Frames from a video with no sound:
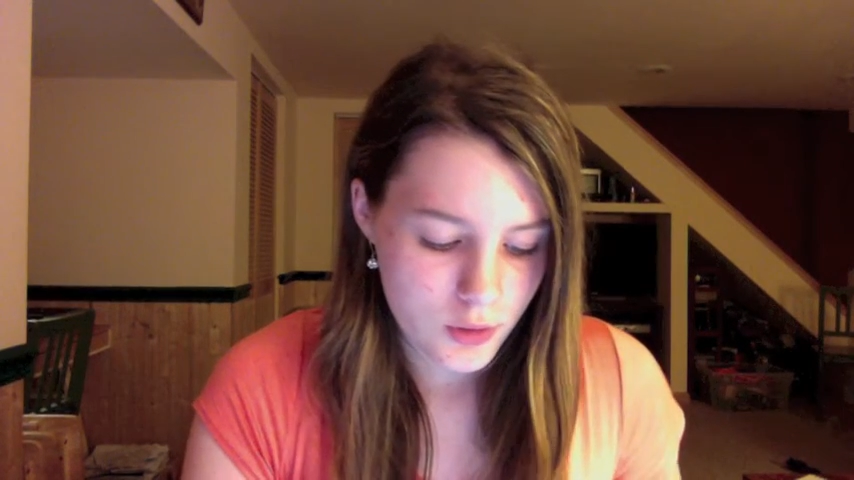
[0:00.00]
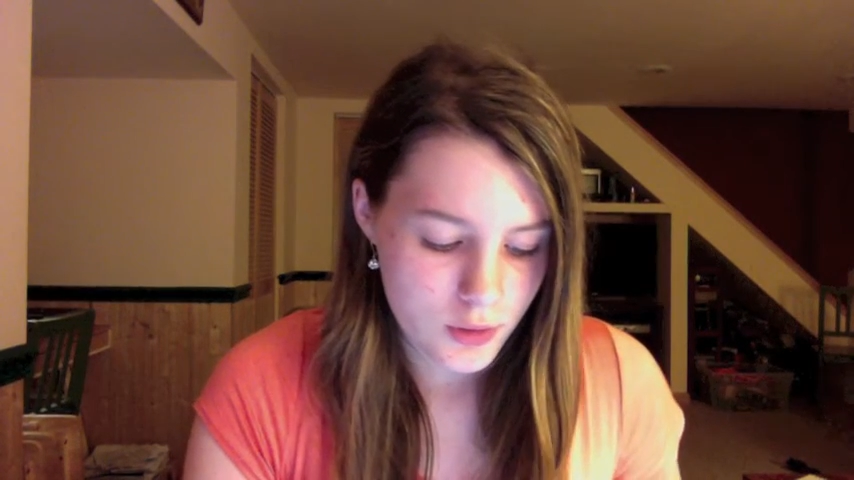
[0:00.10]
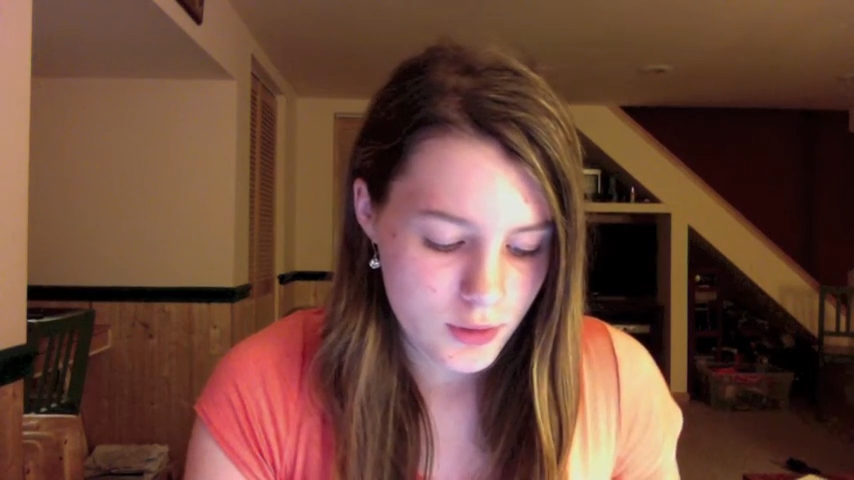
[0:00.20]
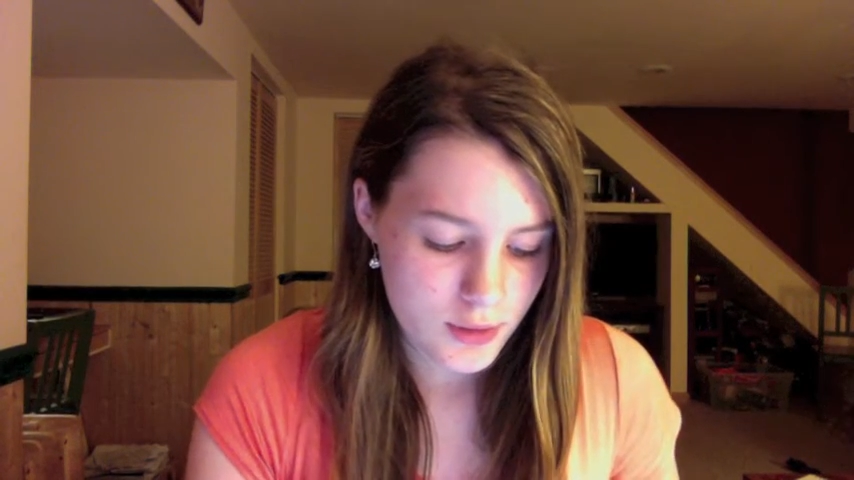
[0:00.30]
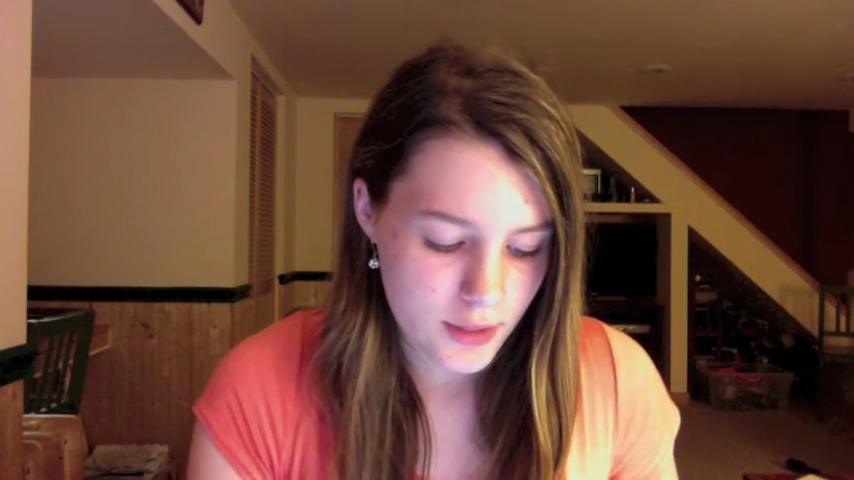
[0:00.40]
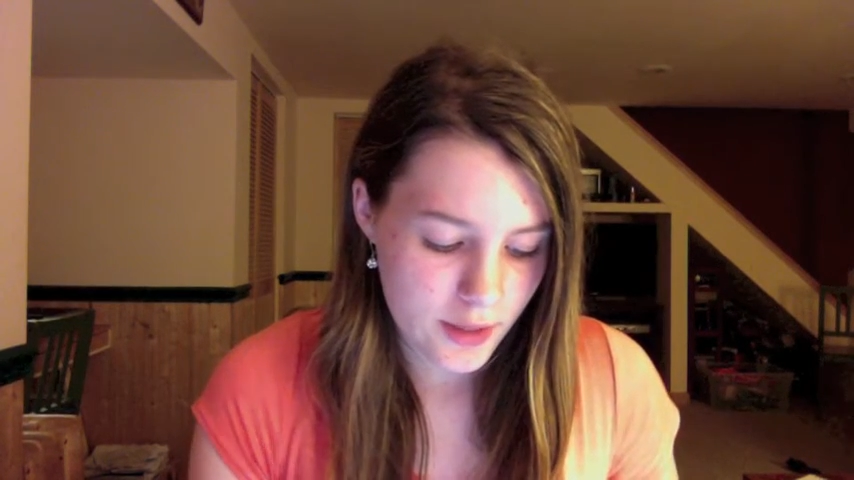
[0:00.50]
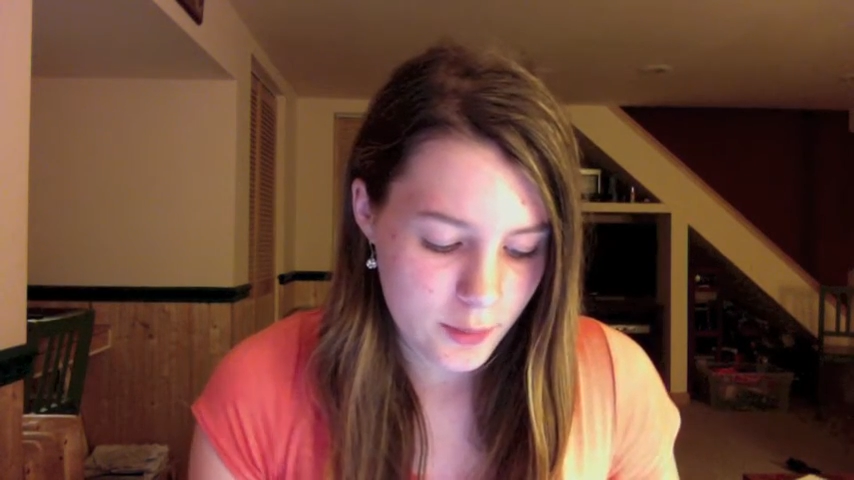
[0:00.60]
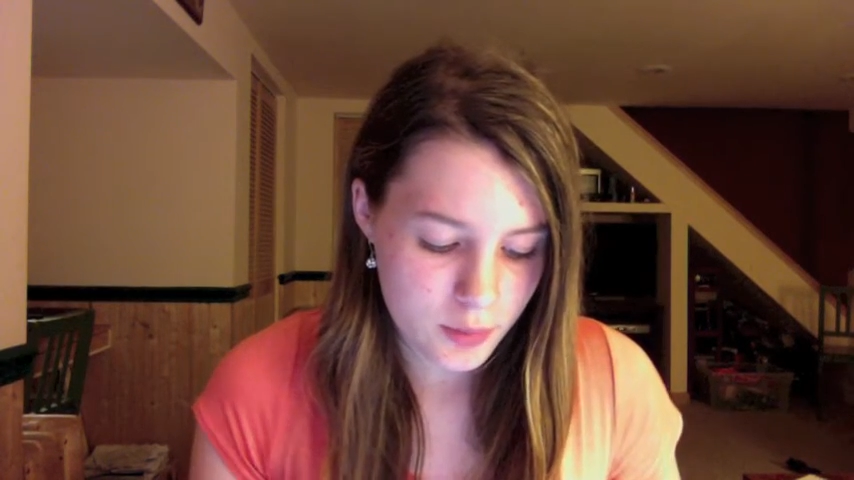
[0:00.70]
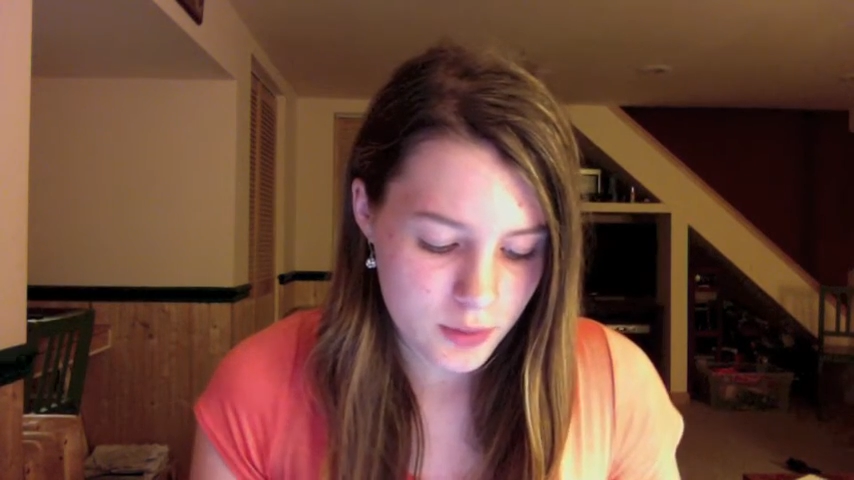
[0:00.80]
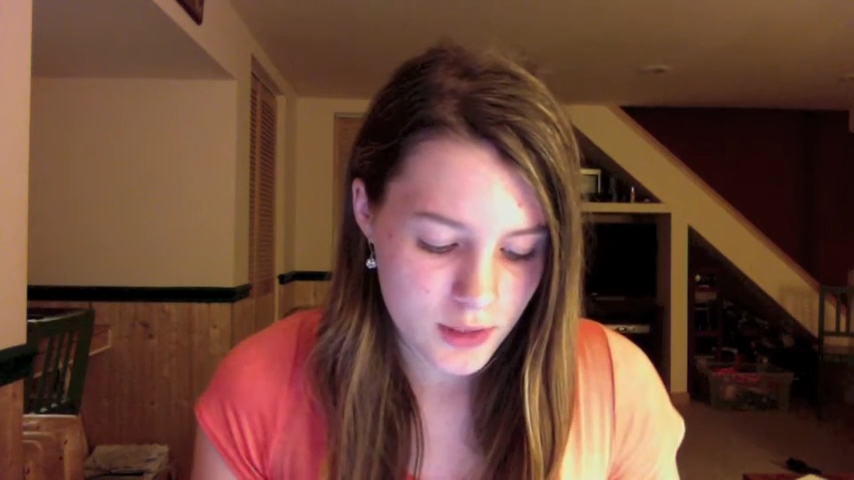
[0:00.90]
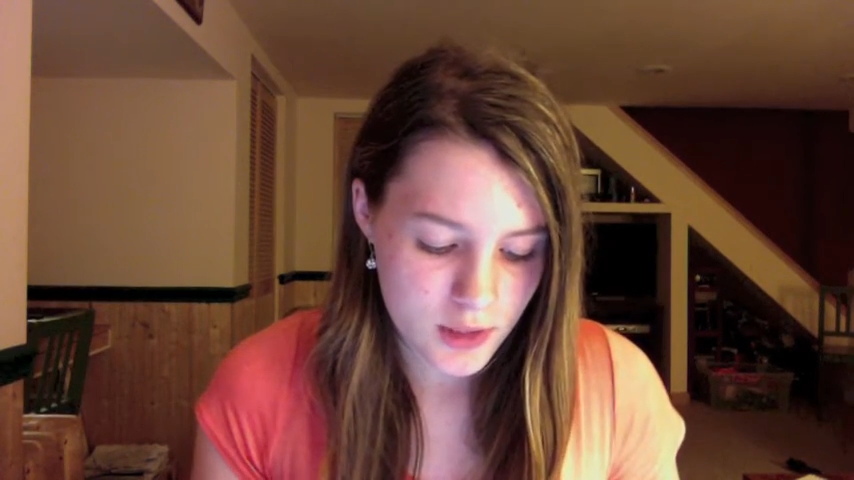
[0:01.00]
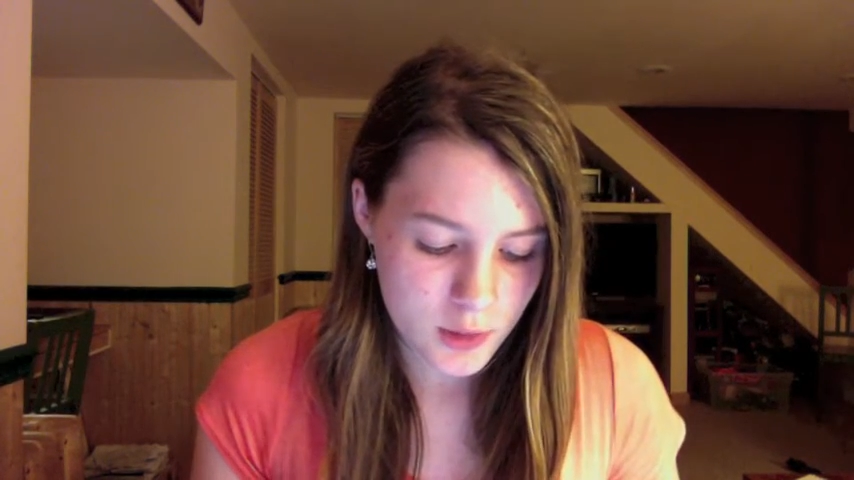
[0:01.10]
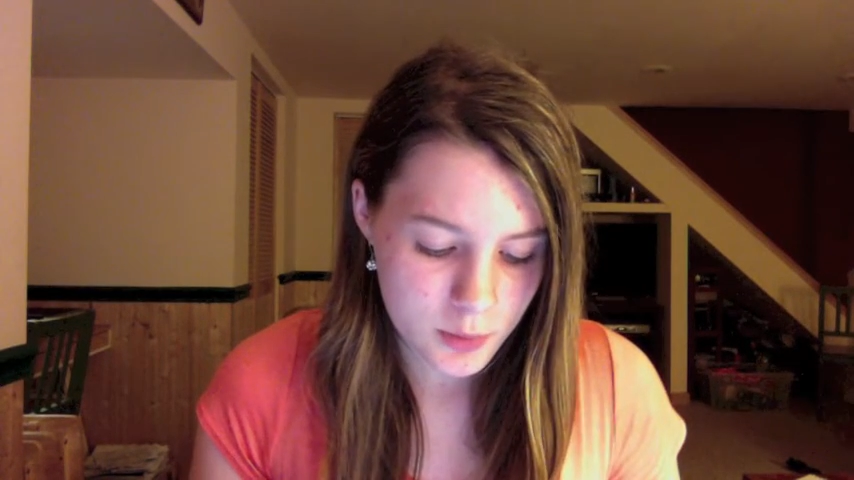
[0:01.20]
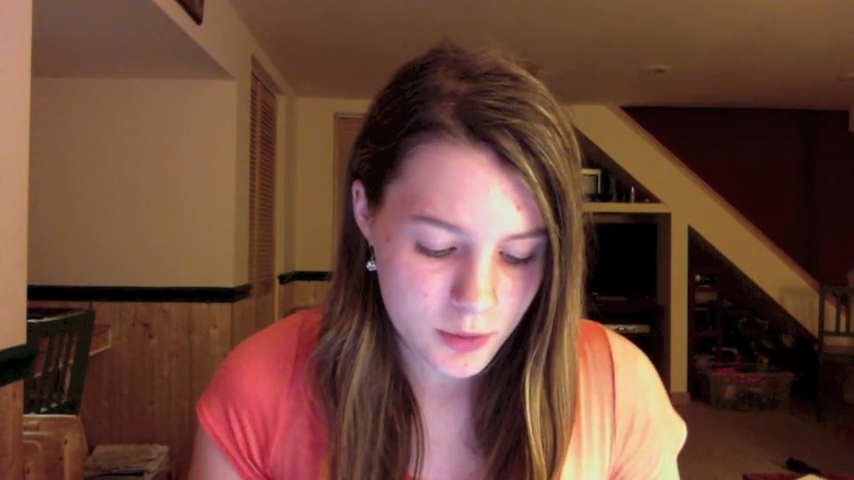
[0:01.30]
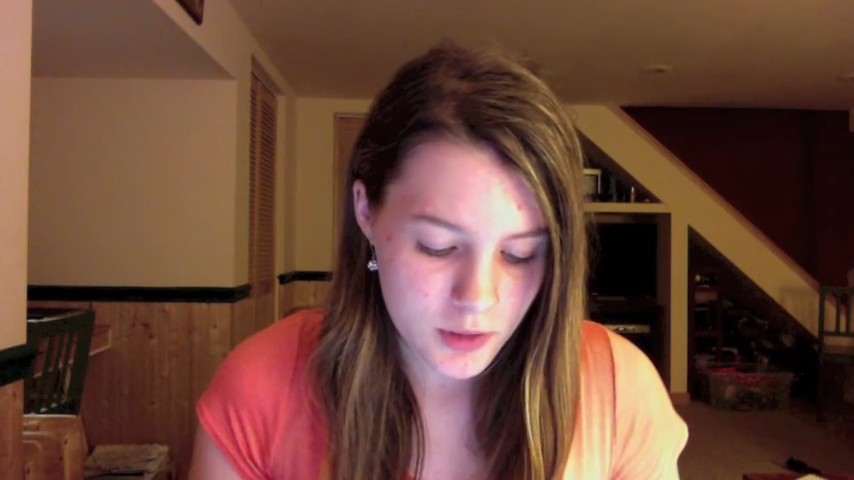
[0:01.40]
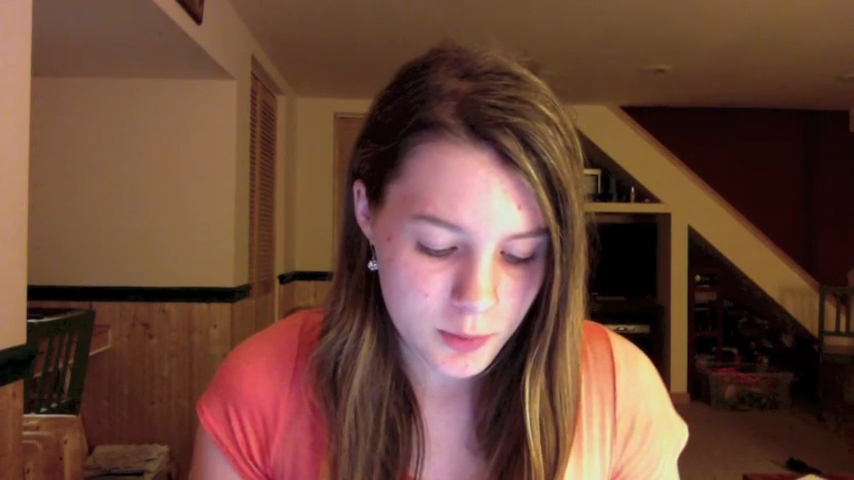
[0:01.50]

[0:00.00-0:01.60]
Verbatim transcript: saying, please, please,